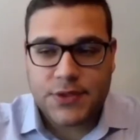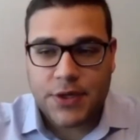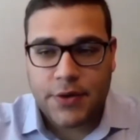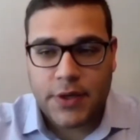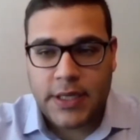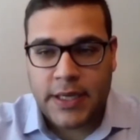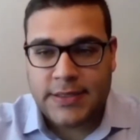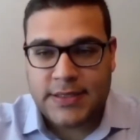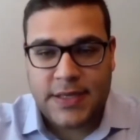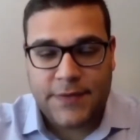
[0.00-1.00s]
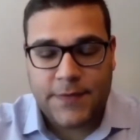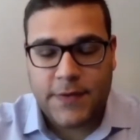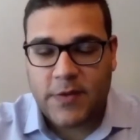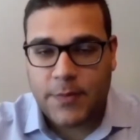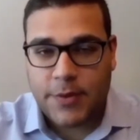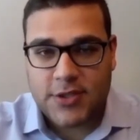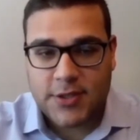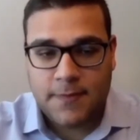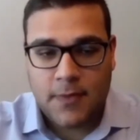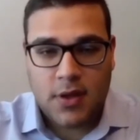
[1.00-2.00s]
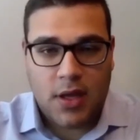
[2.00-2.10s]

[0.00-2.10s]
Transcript: So it's different for every person.